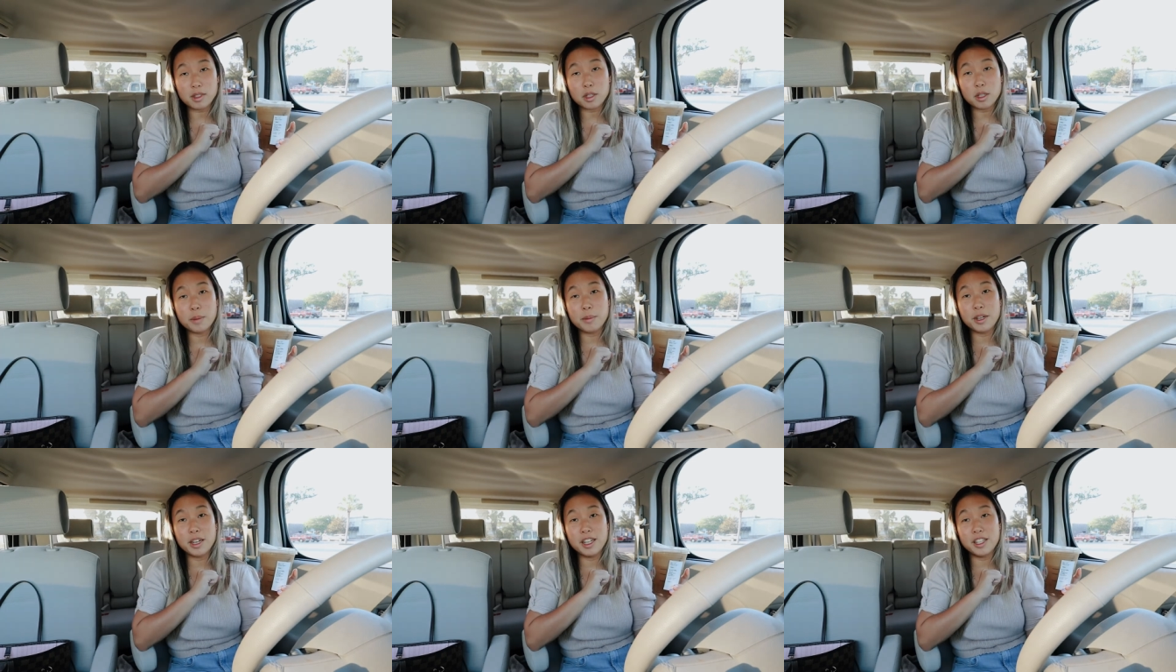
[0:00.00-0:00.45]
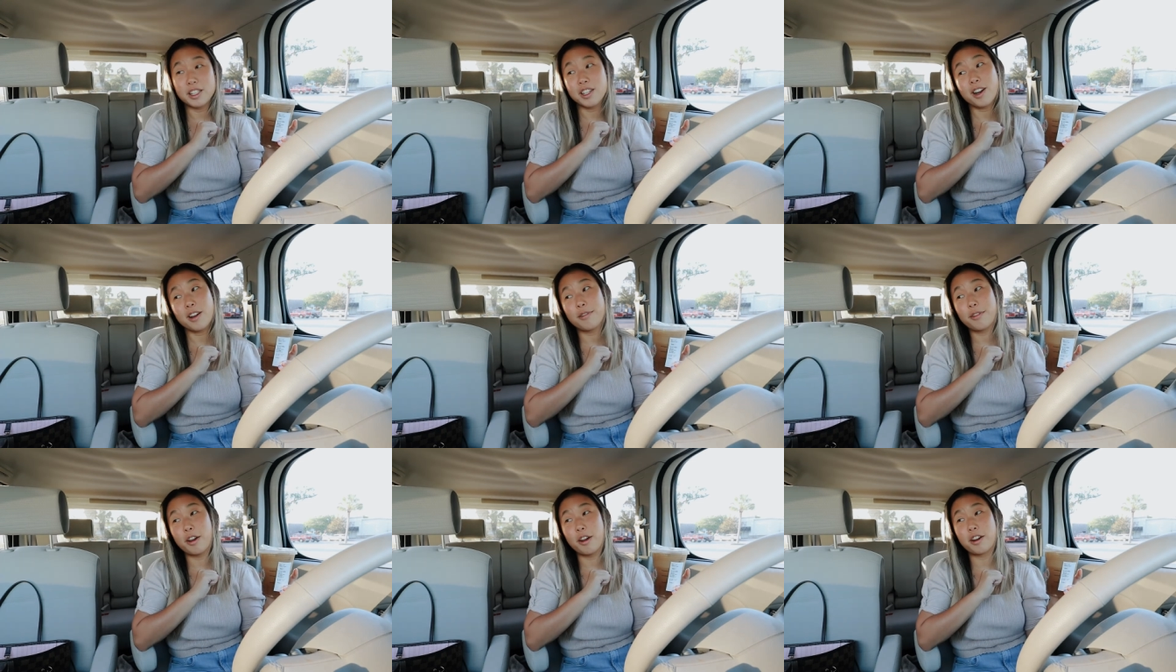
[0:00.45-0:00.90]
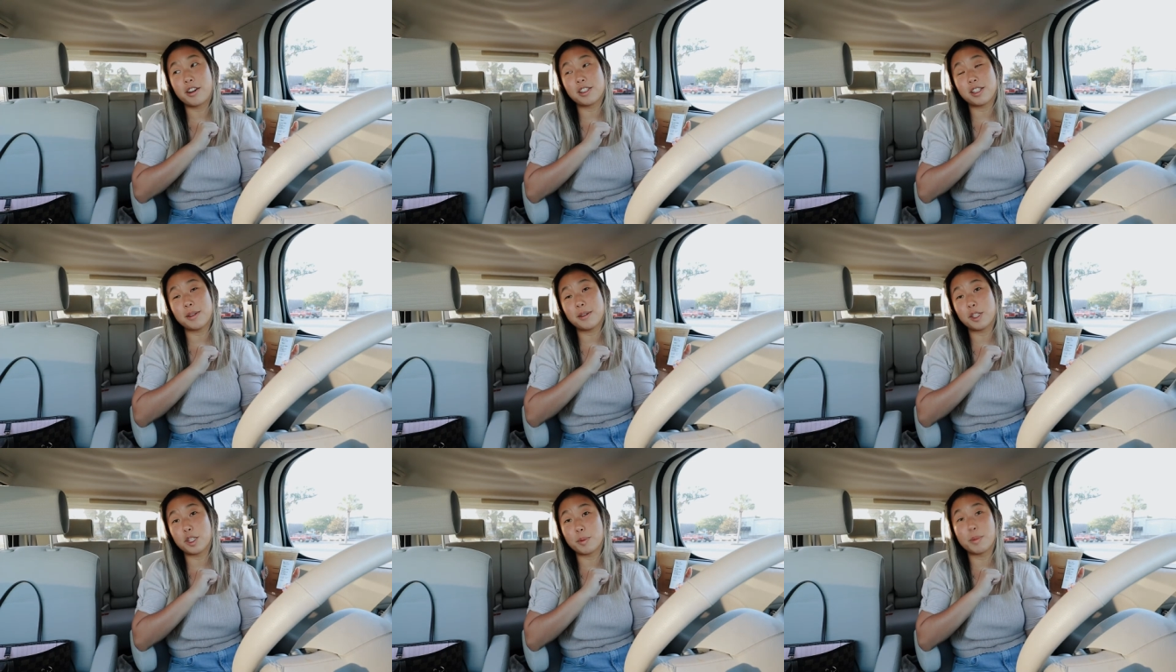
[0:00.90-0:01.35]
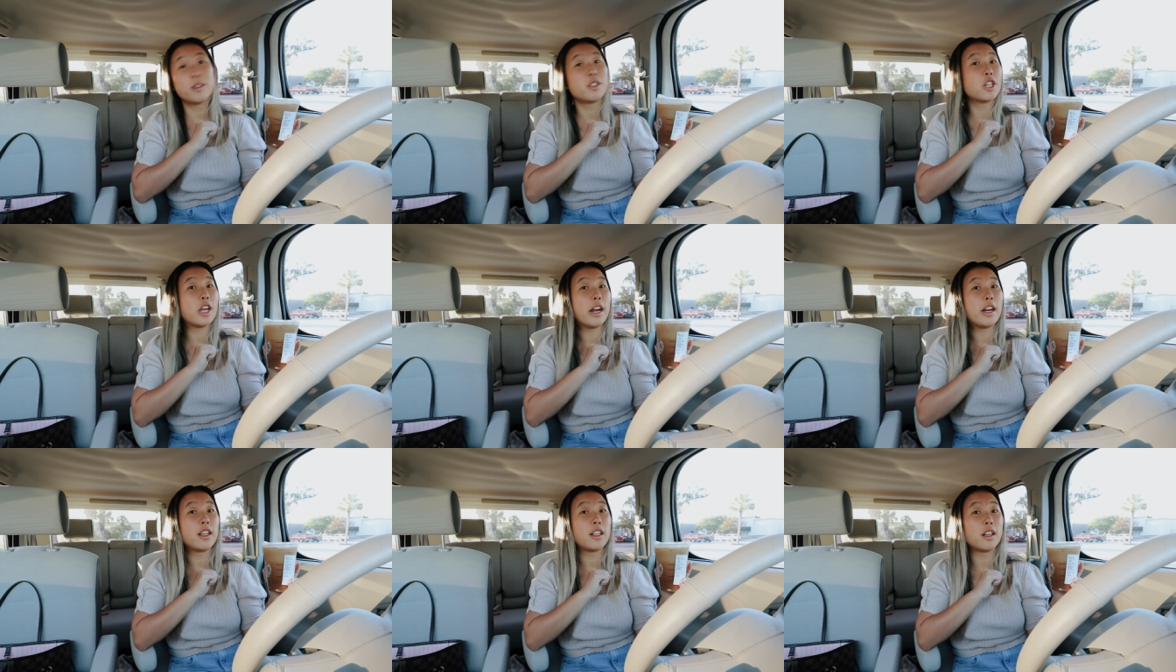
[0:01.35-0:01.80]
I'm gonna end it off here because I've just been
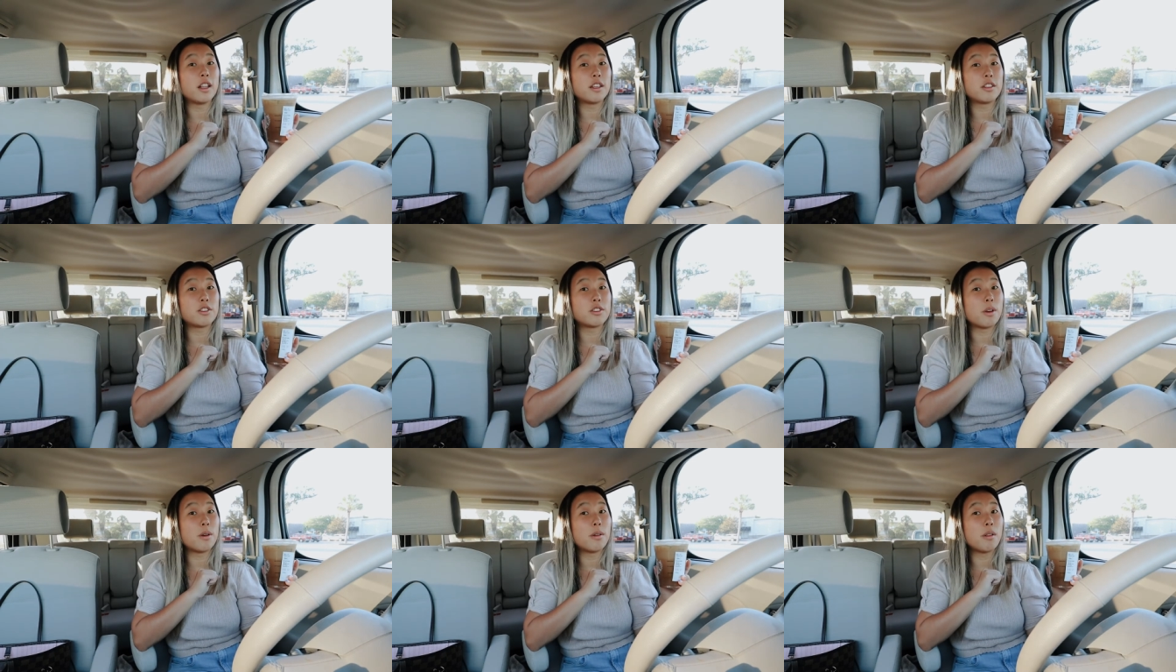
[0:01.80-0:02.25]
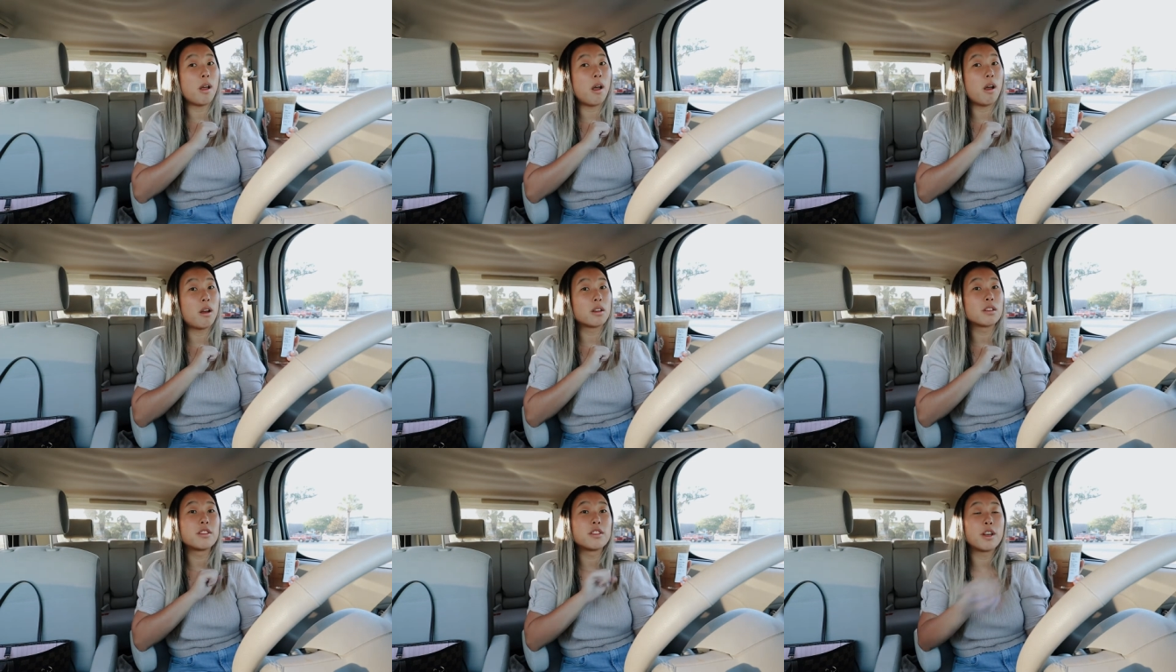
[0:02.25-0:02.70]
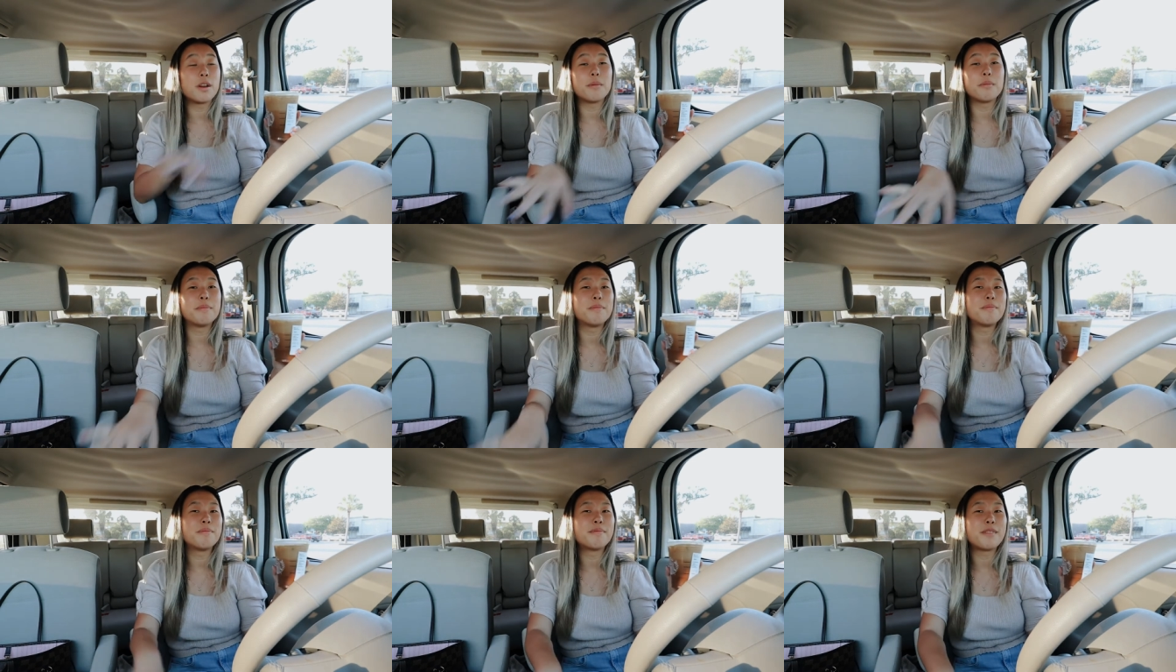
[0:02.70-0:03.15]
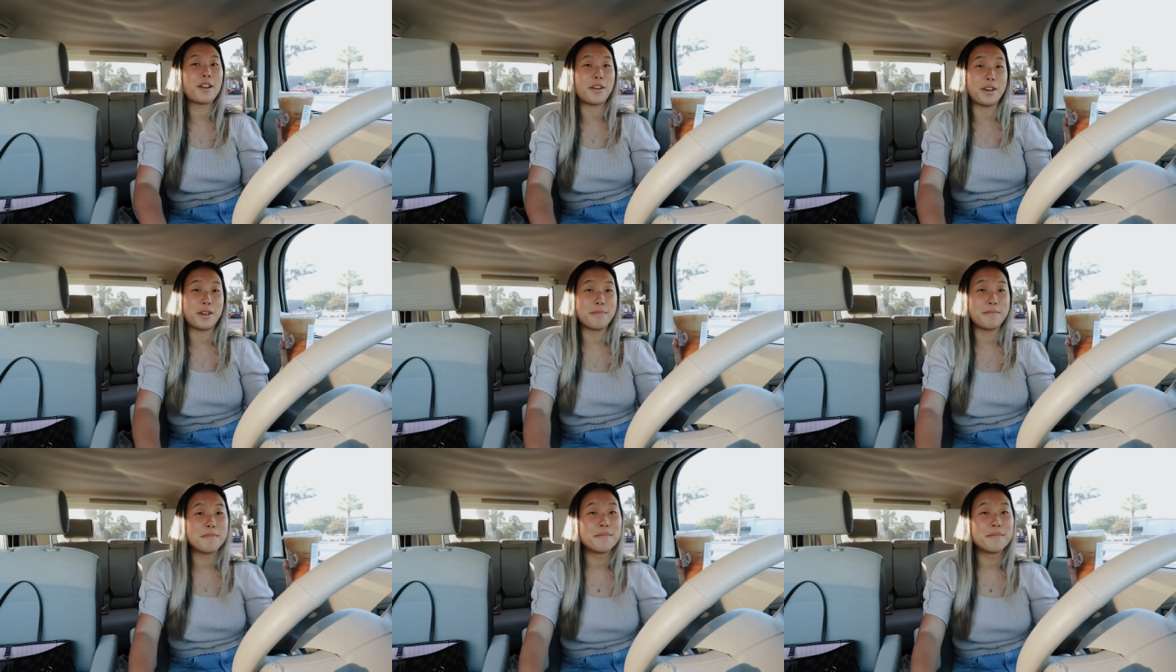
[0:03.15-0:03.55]
chatting like so long so all right